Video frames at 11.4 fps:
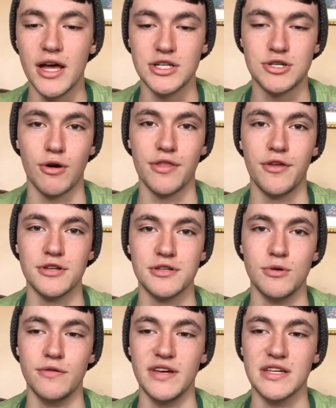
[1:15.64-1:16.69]
enjoyed those
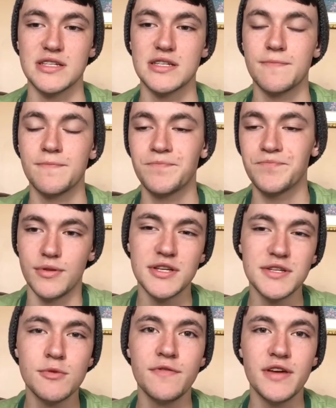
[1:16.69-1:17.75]
movies. But
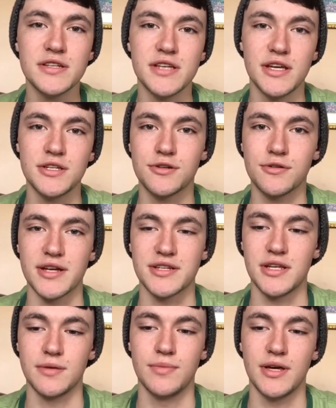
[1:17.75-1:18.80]
this movie is
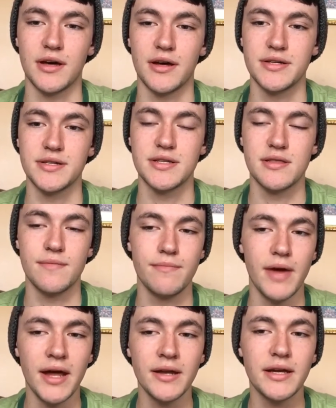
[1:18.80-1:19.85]
interesting because the
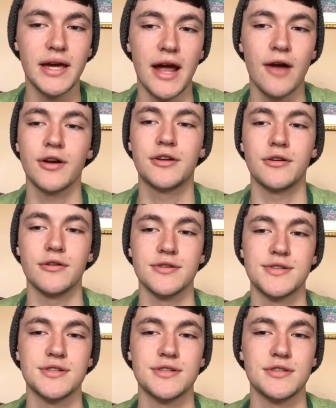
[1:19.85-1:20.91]
main
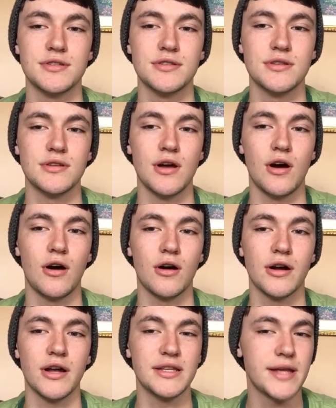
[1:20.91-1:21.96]
characters
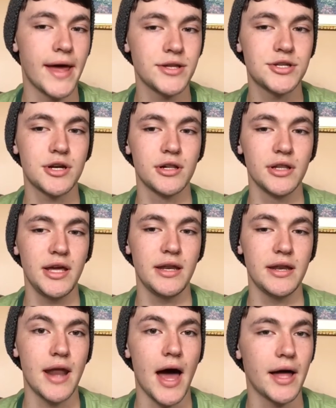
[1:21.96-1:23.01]
are intentionally
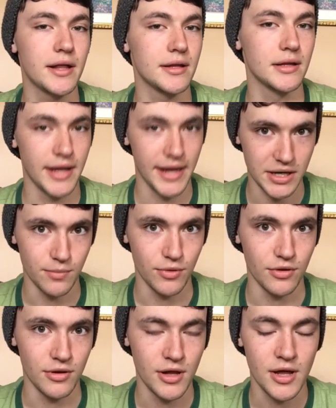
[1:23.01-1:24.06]
not
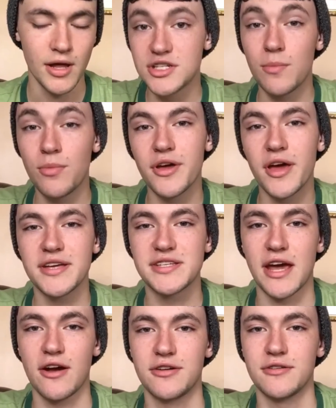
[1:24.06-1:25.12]
likable. John Boyega's
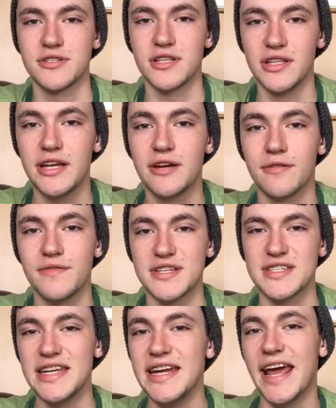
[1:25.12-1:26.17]
character is the leader of
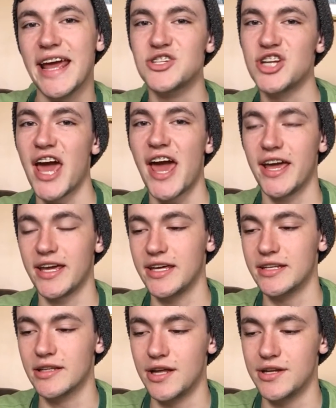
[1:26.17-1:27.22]
this teenage gang
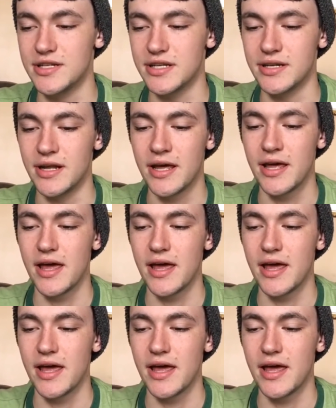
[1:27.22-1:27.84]
in London,